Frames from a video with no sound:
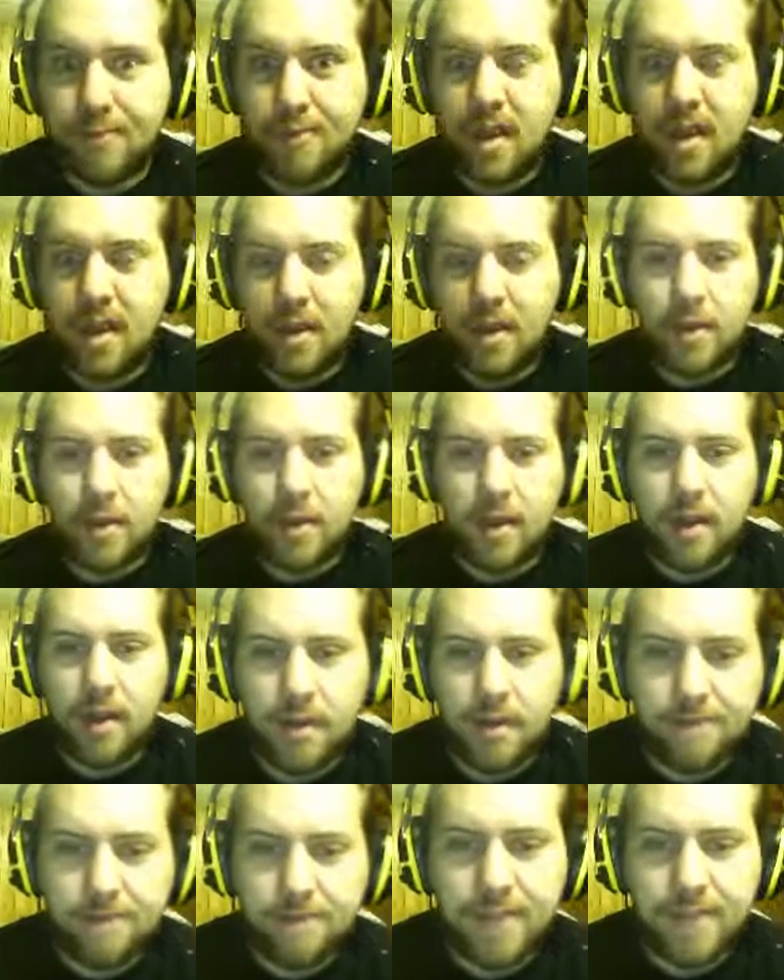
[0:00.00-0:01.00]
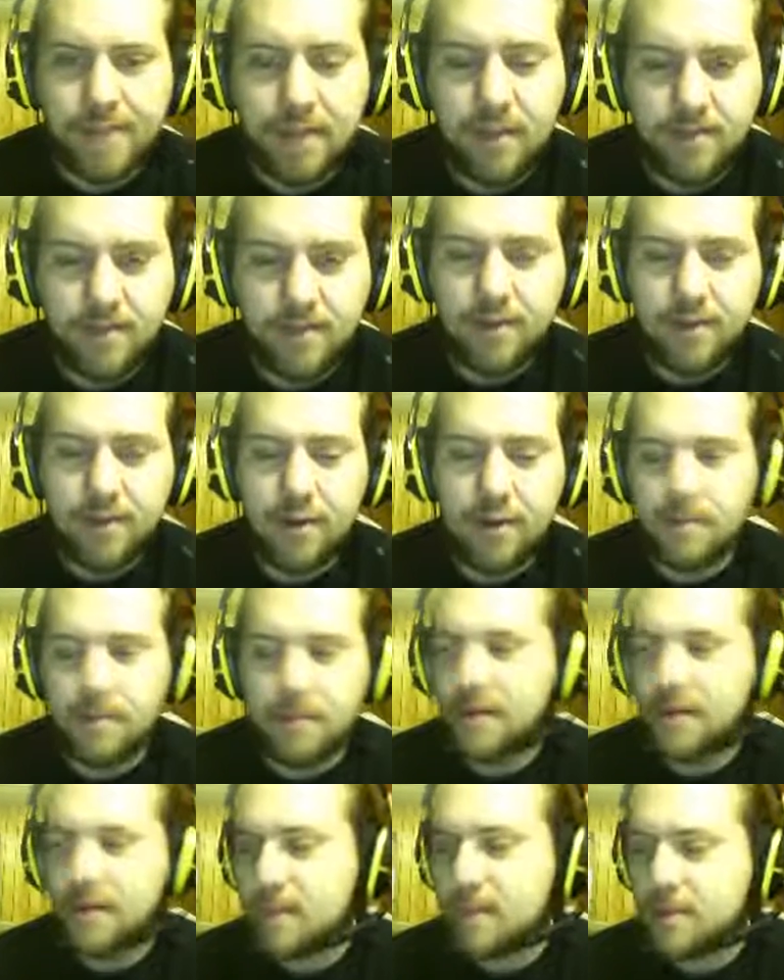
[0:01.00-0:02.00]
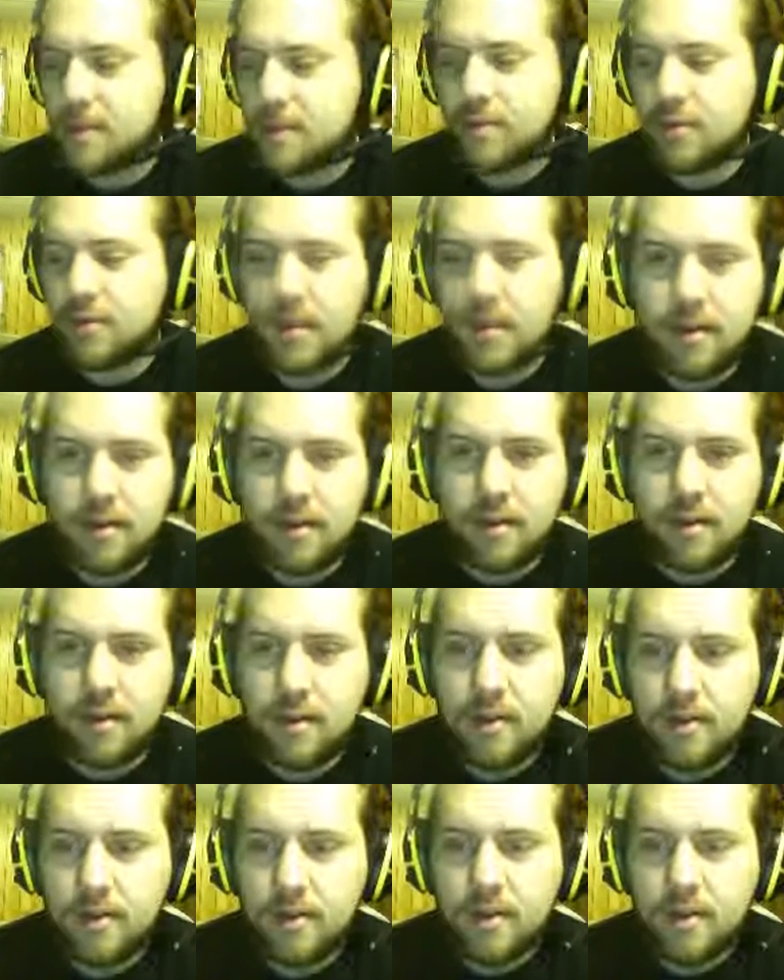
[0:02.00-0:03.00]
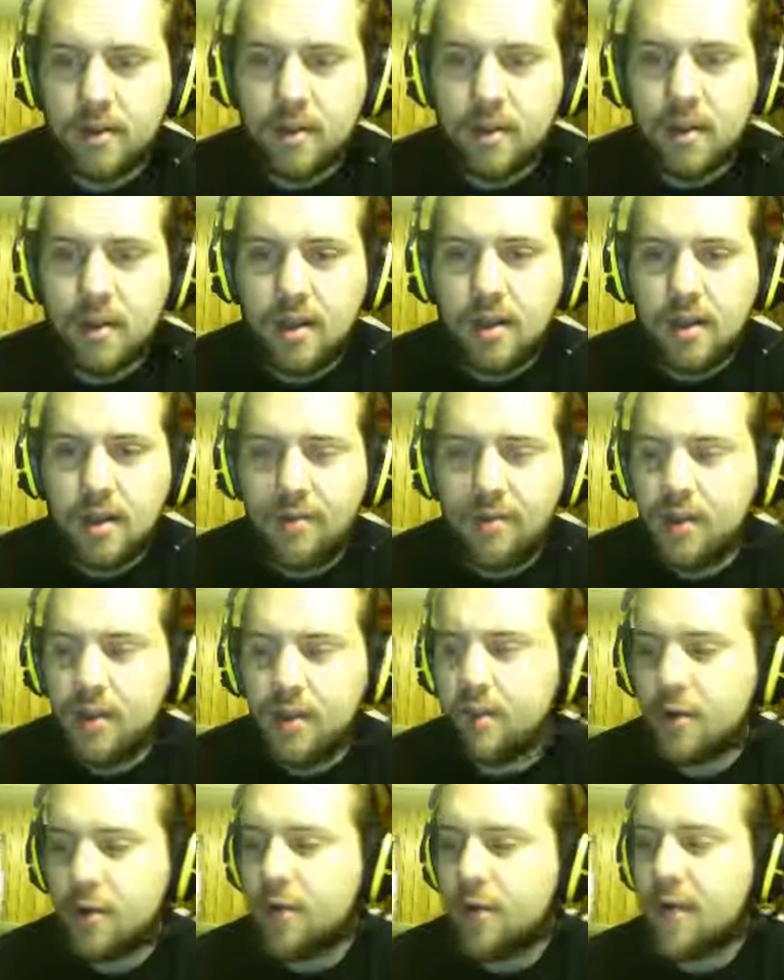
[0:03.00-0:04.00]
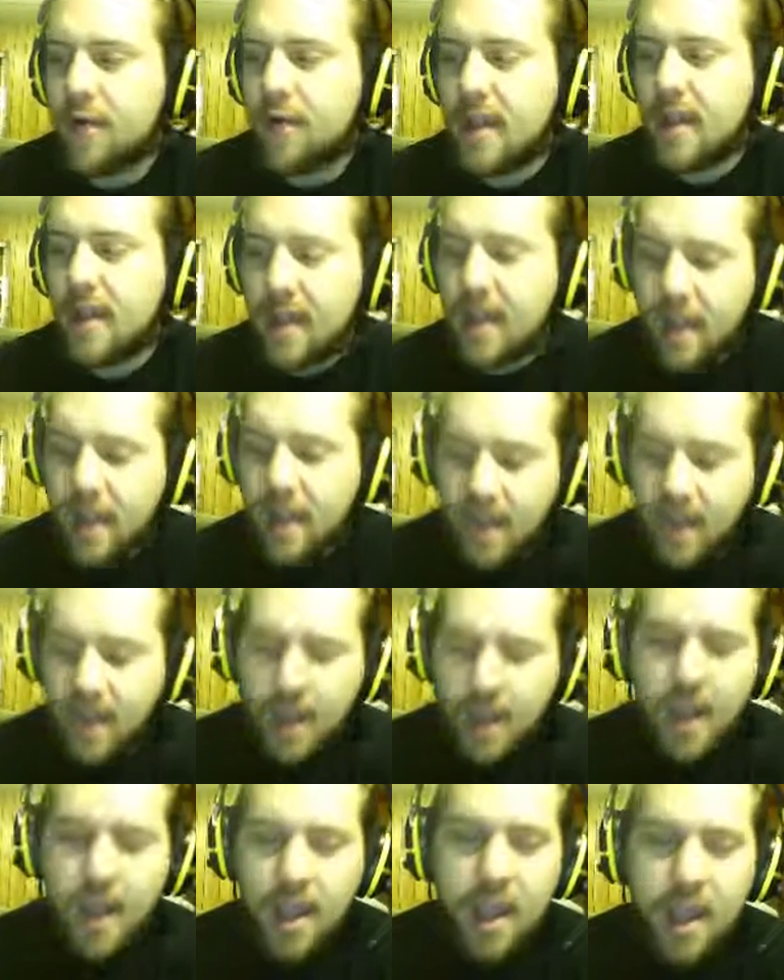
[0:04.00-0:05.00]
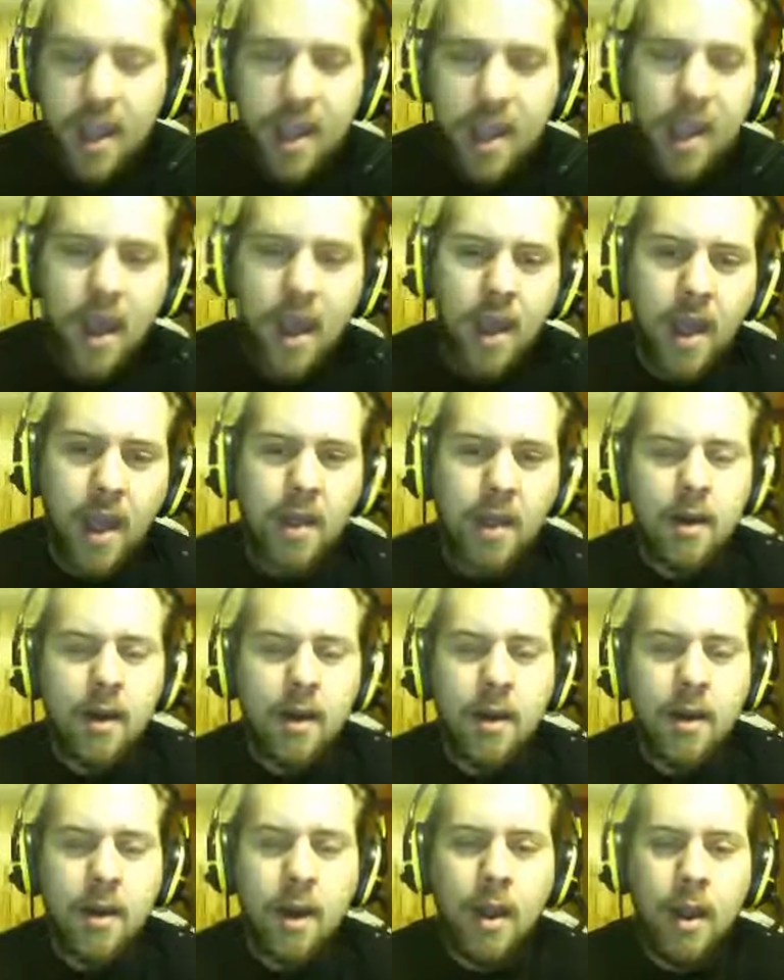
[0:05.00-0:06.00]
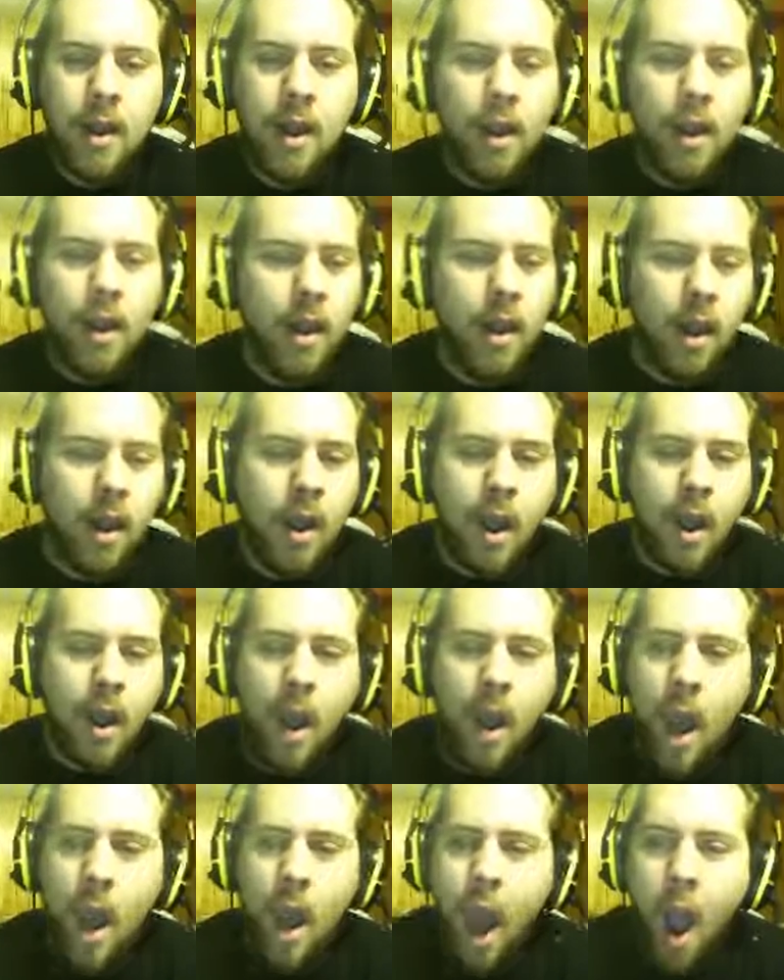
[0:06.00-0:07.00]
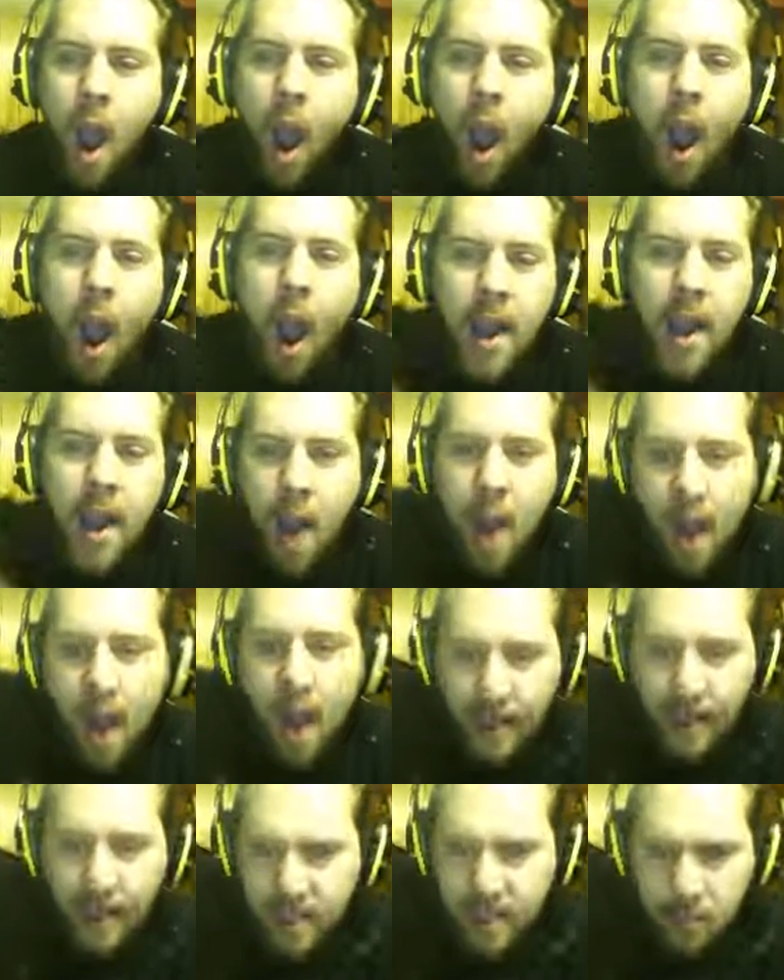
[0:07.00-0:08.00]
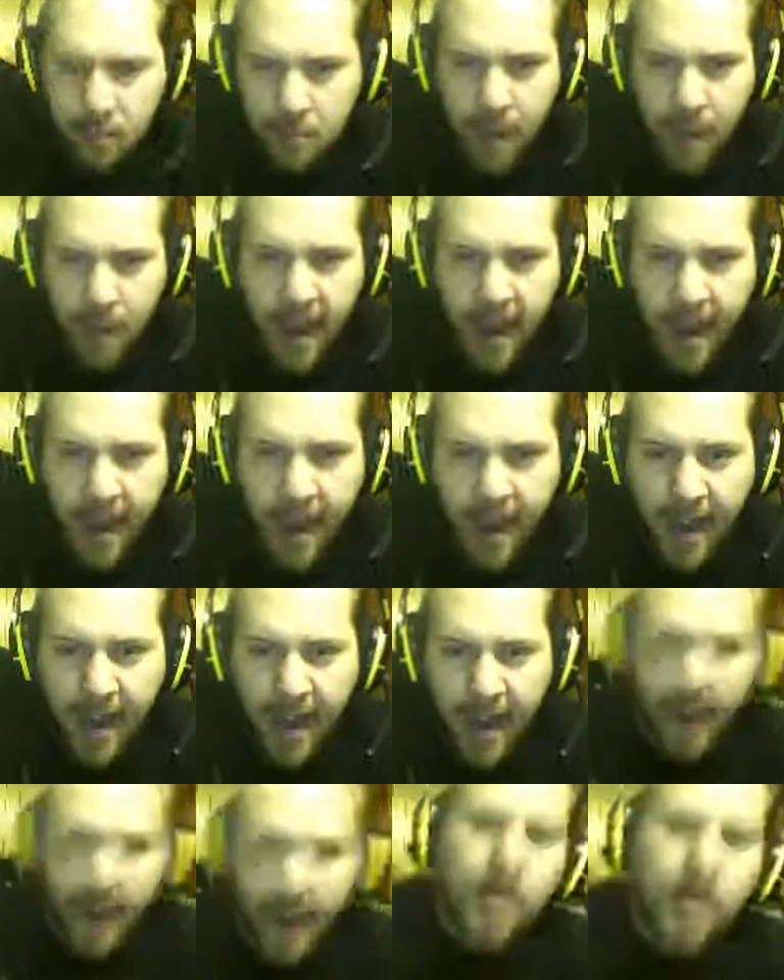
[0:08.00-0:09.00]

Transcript: Get bodied. I have a Fearow on my on my screen. A Fearow and a yawn spree.